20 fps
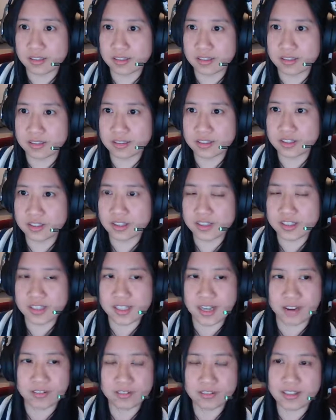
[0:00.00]
shuts
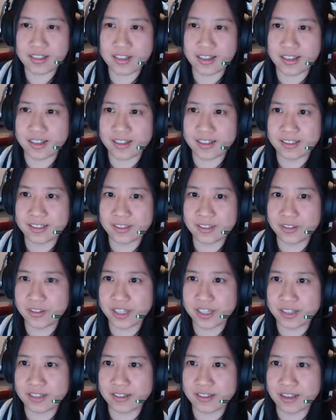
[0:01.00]
down, and you
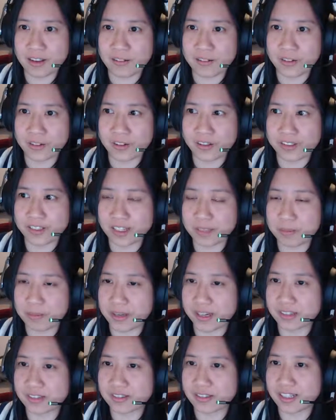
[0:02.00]
can never get
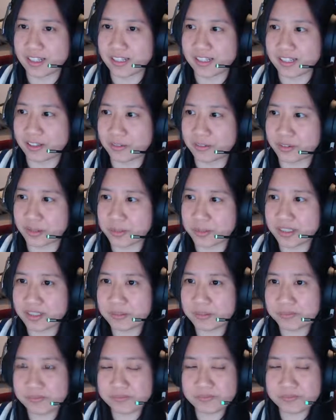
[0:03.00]
back the data from it.